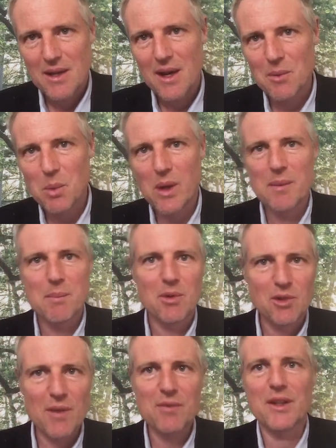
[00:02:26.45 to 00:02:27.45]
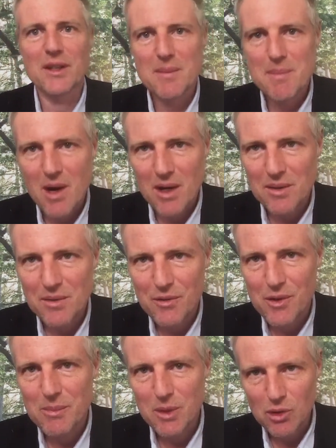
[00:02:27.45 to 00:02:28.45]
And we're shifting the burden
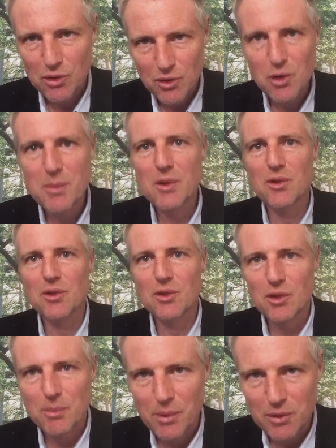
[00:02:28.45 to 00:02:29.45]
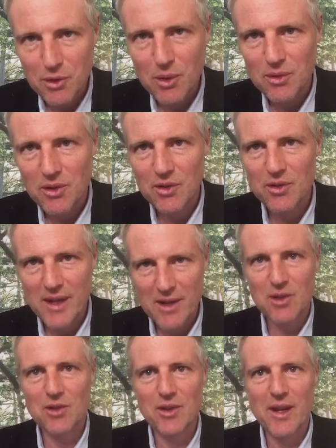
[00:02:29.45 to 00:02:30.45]
from consumers to producers,
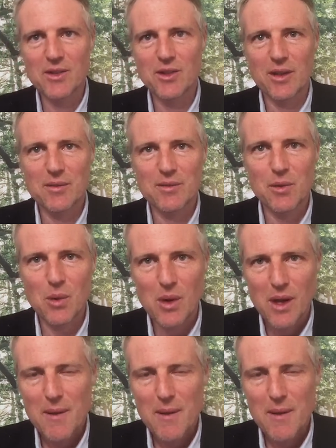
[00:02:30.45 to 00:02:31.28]
legislating for